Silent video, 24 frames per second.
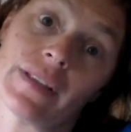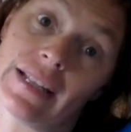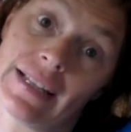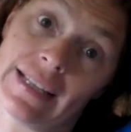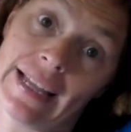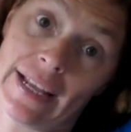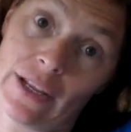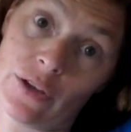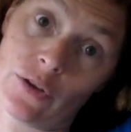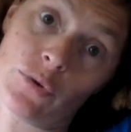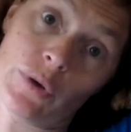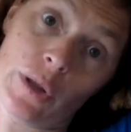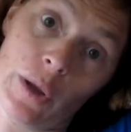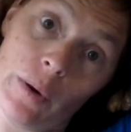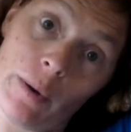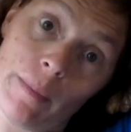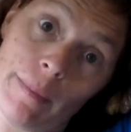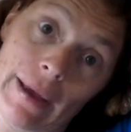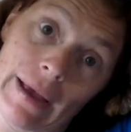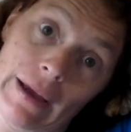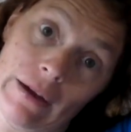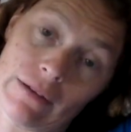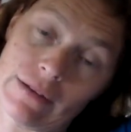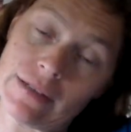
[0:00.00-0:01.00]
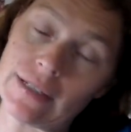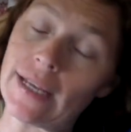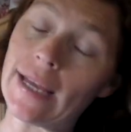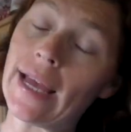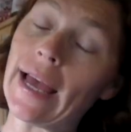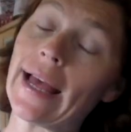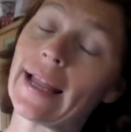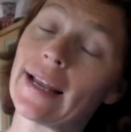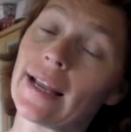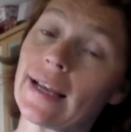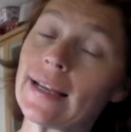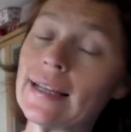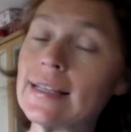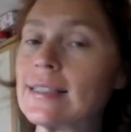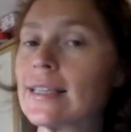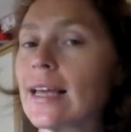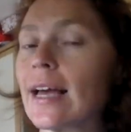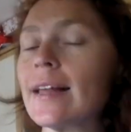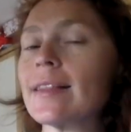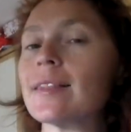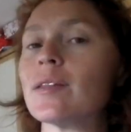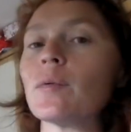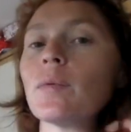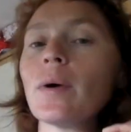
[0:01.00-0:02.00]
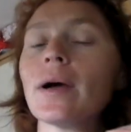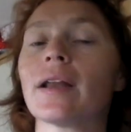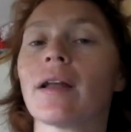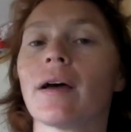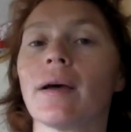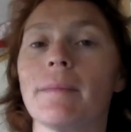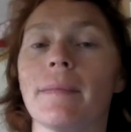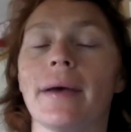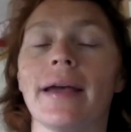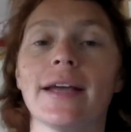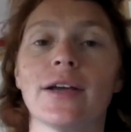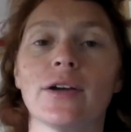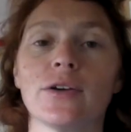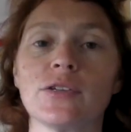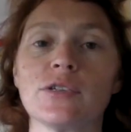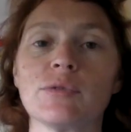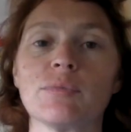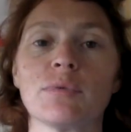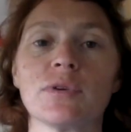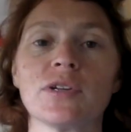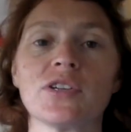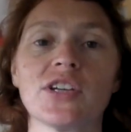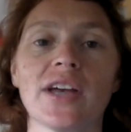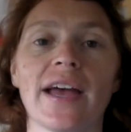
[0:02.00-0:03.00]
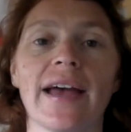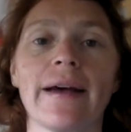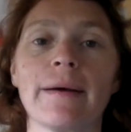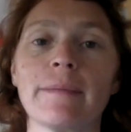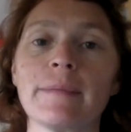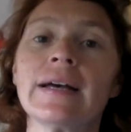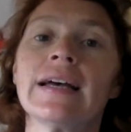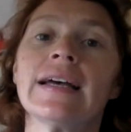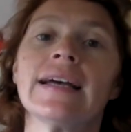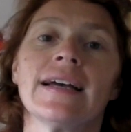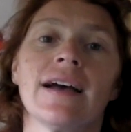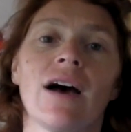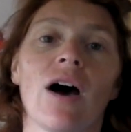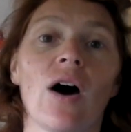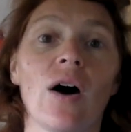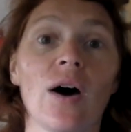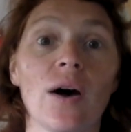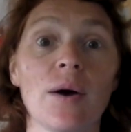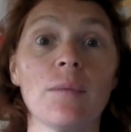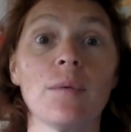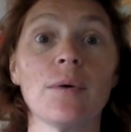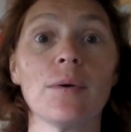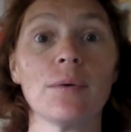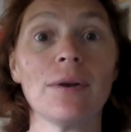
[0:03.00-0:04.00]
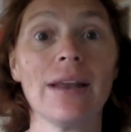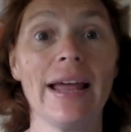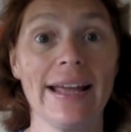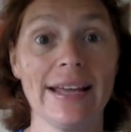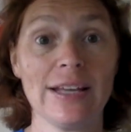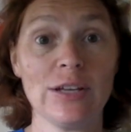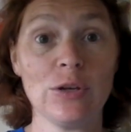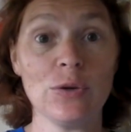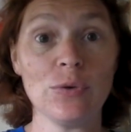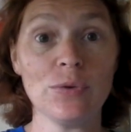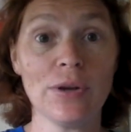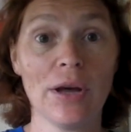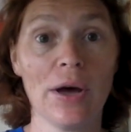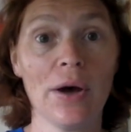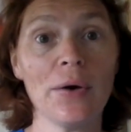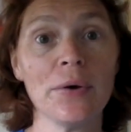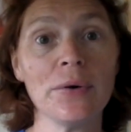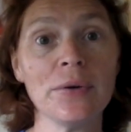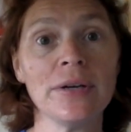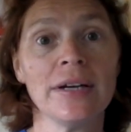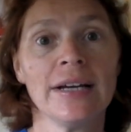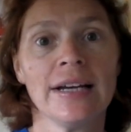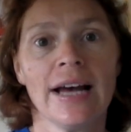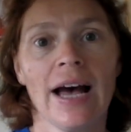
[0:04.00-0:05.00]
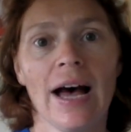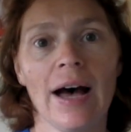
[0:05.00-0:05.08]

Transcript: let you know about it, and I said that when I make gooseberry jam I will let you know.